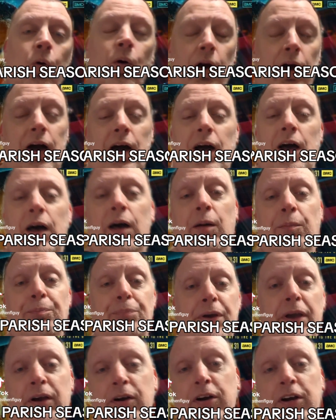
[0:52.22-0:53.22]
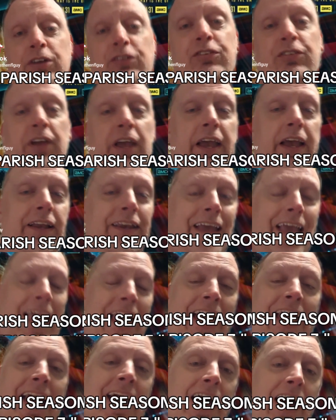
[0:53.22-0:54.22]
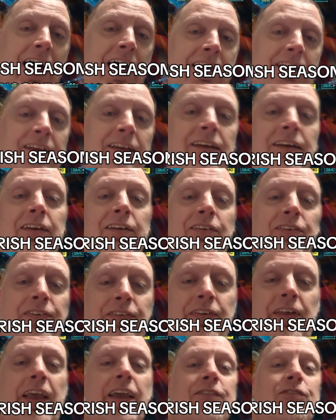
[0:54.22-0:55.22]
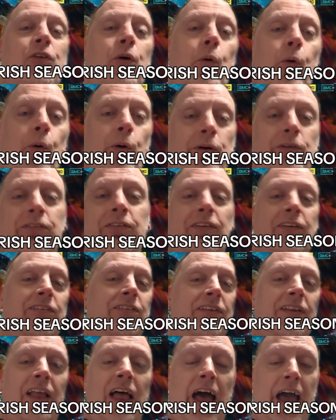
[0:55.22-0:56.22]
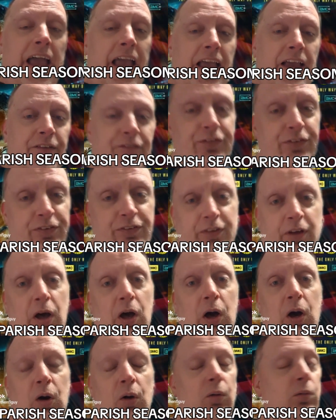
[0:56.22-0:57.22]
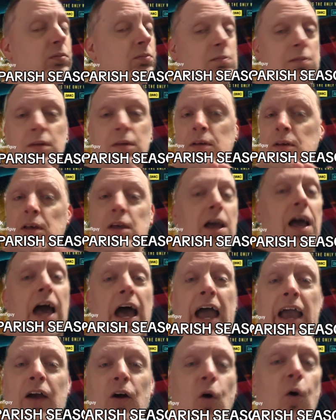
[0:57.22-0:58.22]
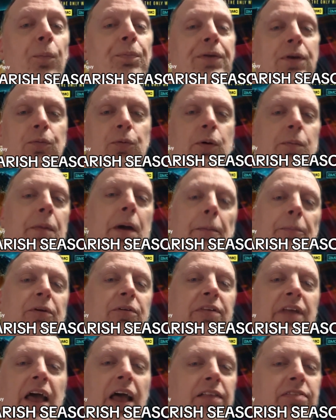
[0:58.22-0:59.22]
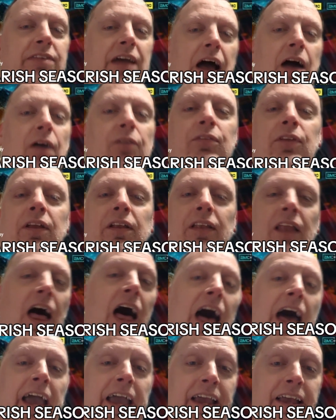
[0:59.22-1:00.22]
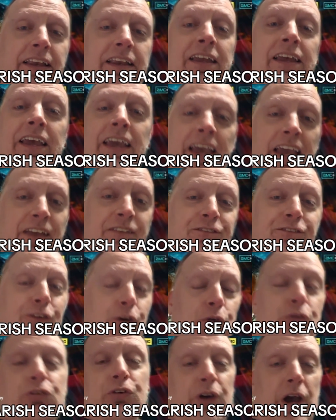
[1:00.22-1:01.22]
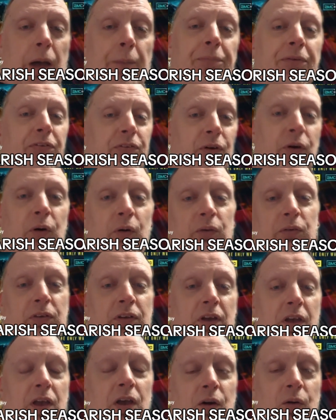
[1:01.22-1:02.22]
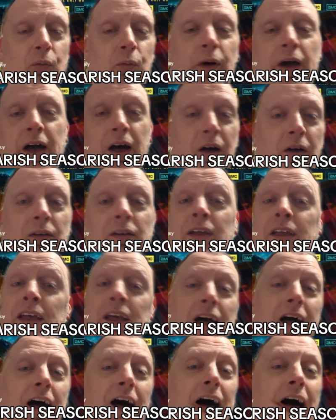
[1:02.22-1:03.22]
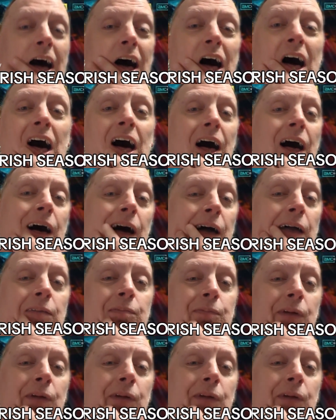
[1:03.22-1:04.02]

Parish and Anne saved Horse's life. So I hope he remembers that down the line in future episodes. Well, I